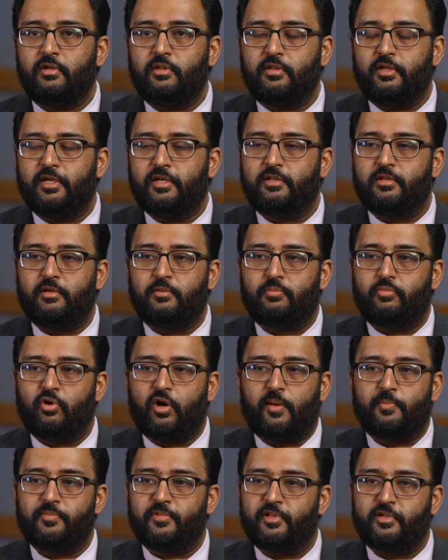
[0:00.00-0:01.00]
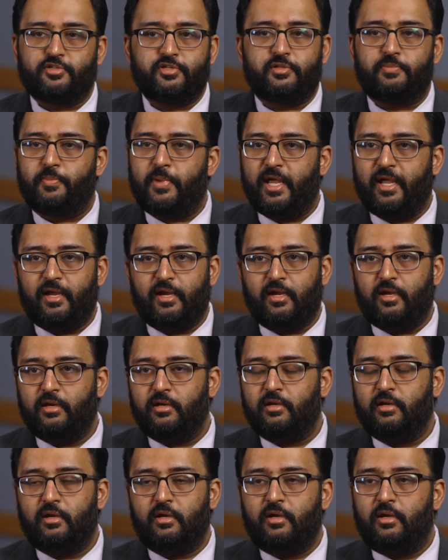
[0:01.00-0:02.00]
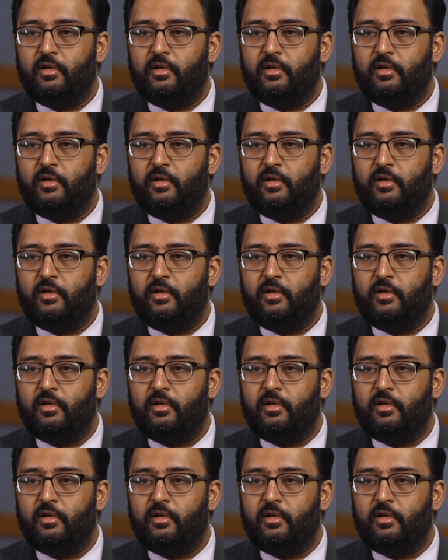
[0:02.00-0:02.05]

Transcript: It leads to problems such as pain,